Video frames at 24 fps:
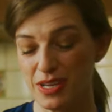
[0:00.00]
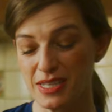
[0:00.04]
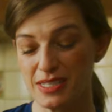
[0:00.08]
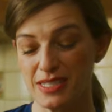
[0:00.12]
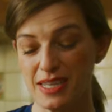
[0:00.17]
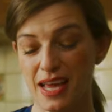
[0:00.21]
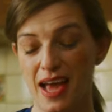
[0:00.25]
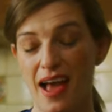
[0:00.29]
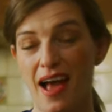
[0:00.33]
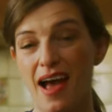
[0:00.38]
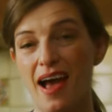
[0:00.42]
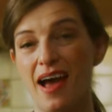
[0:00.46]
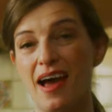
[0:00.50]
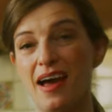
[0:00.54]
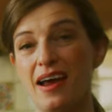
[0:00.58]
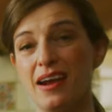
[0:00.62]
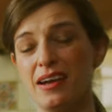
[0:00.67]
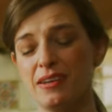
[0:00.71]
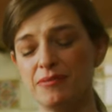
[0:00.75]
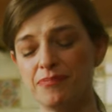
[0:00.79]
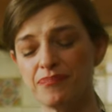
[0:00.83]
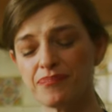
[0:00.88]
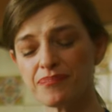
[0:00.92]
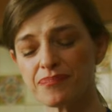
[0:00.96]
going to
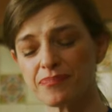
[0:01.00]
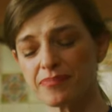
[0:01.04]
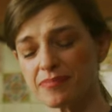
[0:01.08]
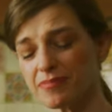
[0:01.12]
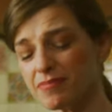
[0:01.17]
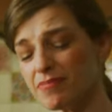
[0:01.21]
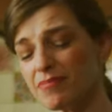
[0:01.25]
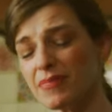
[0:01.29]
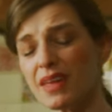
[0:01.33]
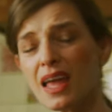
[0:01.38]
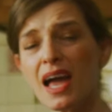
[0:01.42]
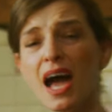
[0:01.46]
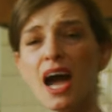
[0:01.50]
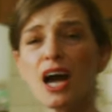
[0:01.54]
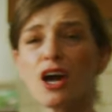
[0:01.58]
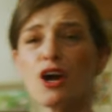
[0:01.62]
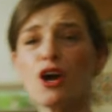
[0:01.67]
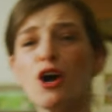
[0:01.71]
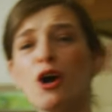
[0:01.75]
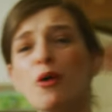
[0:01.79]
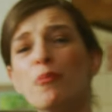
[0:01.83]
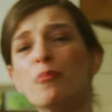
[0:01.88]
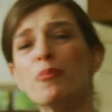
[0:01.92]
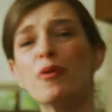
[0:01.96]
add a
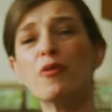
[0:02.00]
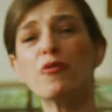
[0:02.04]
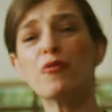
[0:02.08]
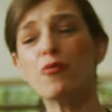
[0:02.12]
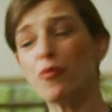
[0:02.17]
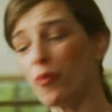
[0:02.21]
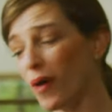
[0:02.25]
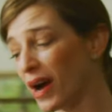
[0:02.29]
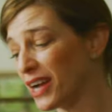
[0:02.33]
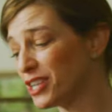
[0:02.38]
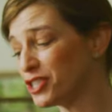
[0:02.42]
cup of